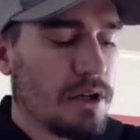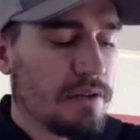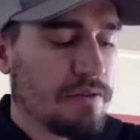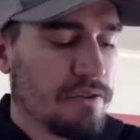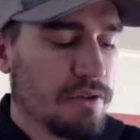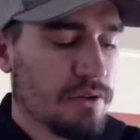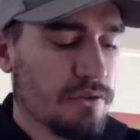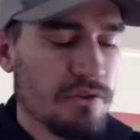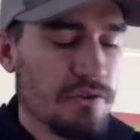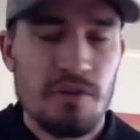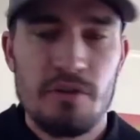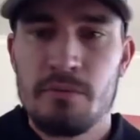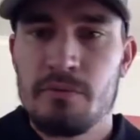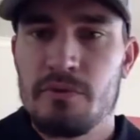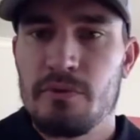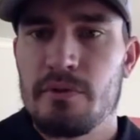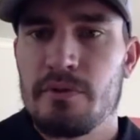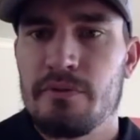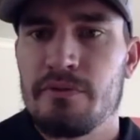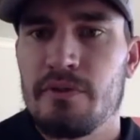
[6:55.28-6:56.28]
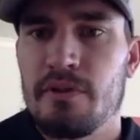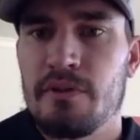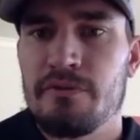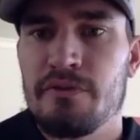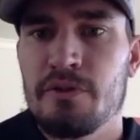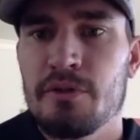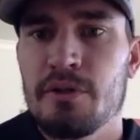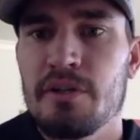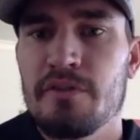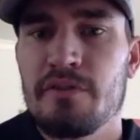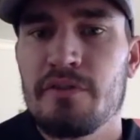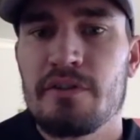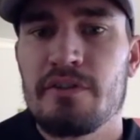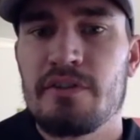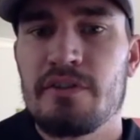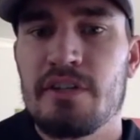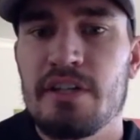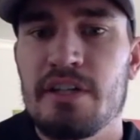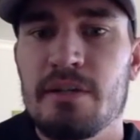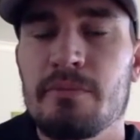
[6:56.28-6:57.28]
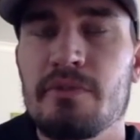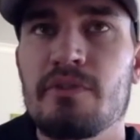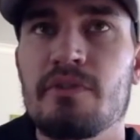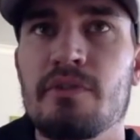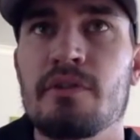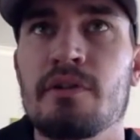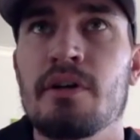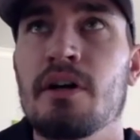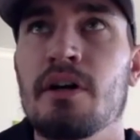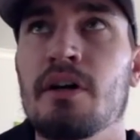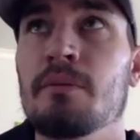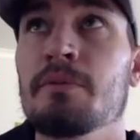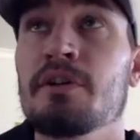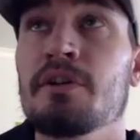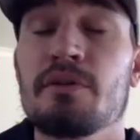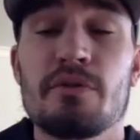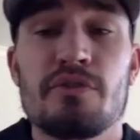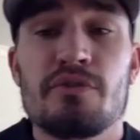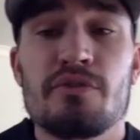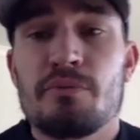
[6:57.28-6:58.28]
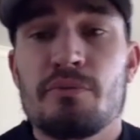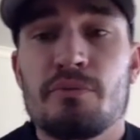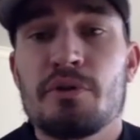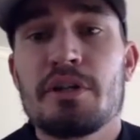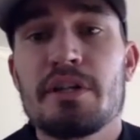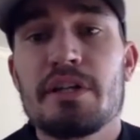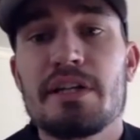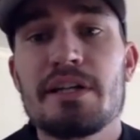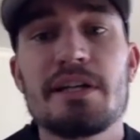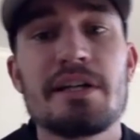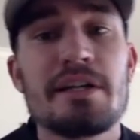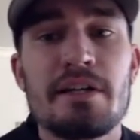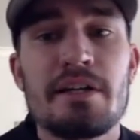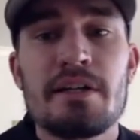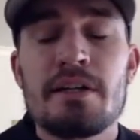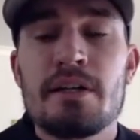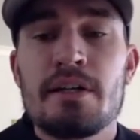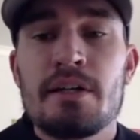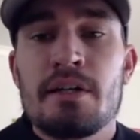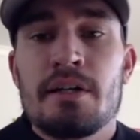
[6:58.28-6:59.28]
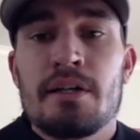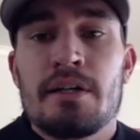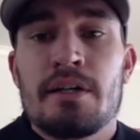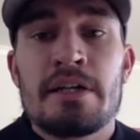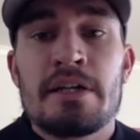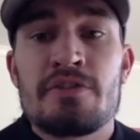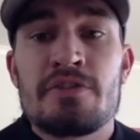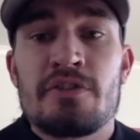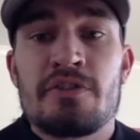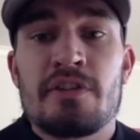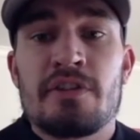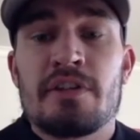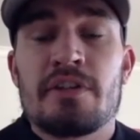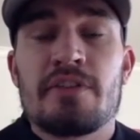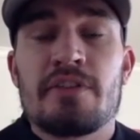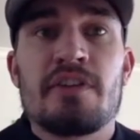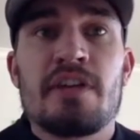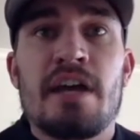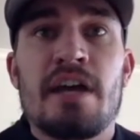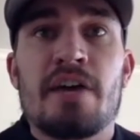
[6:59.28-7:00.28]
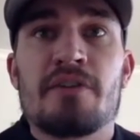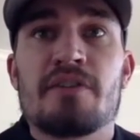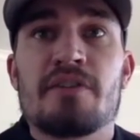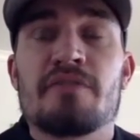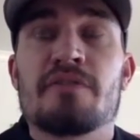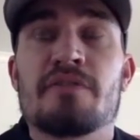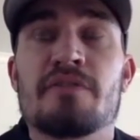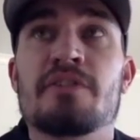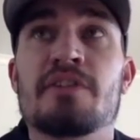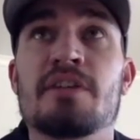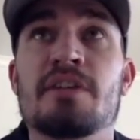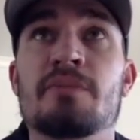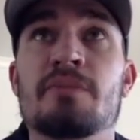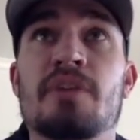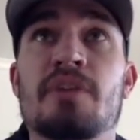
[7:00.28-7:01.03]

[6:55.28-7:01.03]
a few Zooms with a few different teams. And it was really interesting to see how different teams